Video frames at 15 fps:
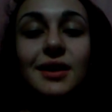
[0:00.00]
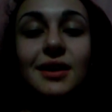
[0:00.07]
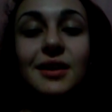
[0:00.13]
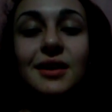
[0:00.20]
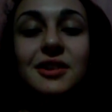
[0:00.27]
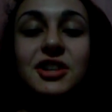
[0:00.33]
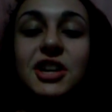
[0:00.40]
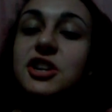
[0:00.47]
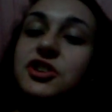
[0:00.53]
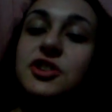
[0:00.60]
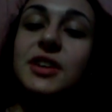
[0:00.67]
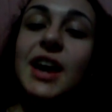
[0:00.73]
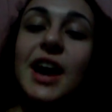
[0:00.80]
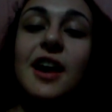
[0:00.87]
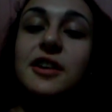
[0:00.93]
Changing the
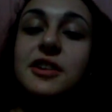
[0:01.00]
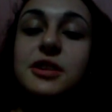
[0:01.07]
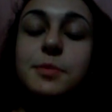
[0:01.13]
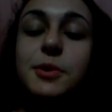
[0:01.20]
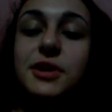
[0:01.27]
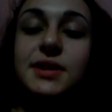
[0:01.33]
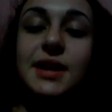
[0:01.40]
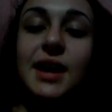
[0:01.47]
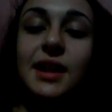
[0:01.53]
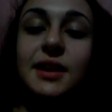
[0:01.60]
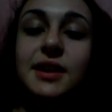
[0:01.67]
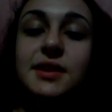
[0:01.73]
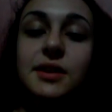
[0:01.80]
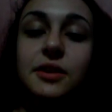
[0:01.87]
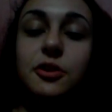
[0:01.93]
characters' personalities
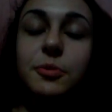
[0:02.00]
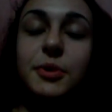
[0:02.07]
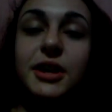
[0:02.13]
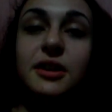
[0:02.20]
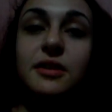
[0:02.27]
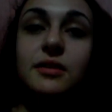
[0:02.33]
a little bit,